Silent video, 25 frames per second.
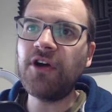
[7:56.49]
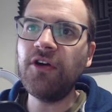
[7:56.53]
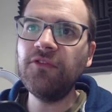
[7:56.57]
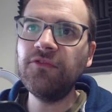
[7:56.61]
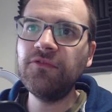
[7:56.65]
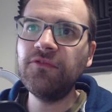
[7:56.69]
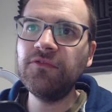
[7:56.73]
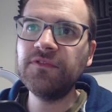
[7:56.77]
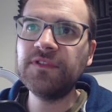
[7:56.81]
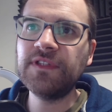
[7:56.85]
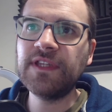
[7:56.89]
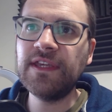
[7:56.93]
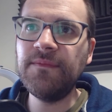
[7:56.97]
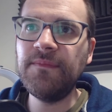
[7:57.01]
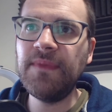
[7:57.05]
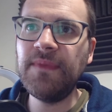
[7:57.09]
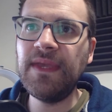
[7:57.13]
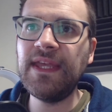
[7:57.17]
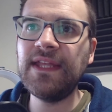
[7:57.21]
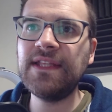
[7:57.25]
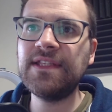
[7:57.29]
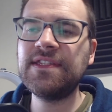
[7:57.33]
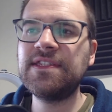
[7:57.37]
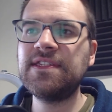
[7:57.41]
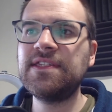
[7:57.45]
old
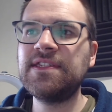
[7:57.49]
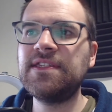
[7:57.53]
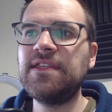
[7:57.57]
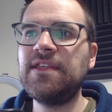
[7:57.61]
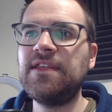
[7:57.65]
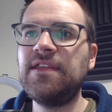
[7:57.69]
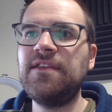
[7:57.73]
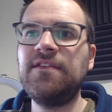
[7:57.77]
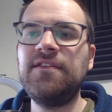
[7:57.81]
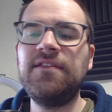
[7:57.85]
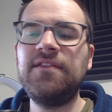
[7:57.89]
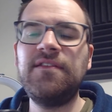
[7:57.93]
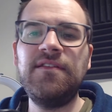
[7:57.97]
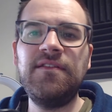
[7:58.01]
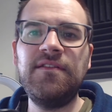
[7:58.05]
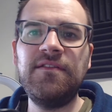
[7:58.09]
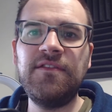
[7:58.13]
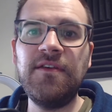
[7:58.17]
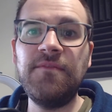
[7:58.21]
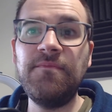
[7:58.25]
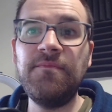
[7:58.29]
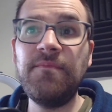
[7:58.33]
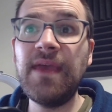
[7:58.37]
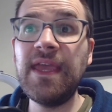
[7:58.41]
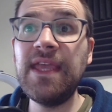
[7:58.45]
commits
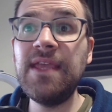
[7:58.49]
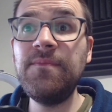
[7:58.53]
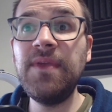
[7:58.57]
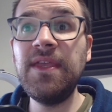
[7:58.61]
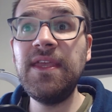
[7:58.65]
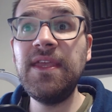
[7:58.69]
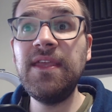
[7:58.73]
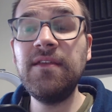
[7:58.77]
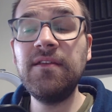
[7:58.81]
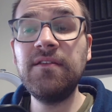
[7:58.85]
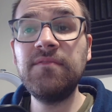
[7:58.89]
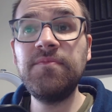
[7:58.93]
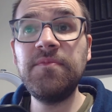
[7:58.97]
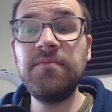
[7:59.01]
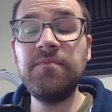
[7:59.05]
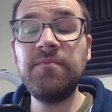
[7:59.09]
that maybe,